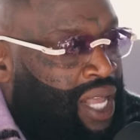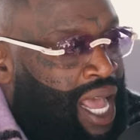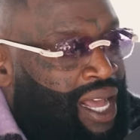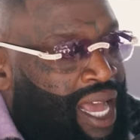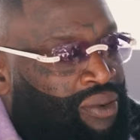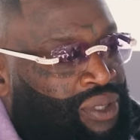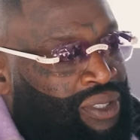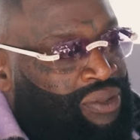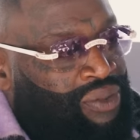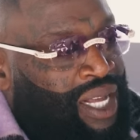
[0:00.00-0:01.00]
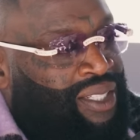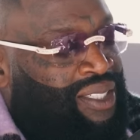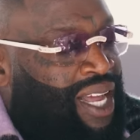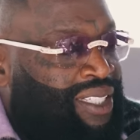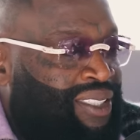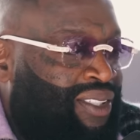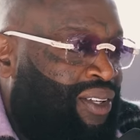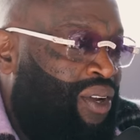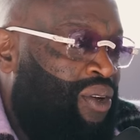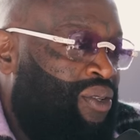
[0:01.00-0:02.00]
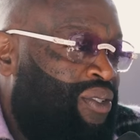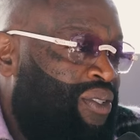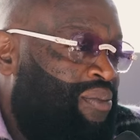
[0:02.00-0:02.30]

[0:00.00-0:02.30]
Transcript: I, I would rather not disclose,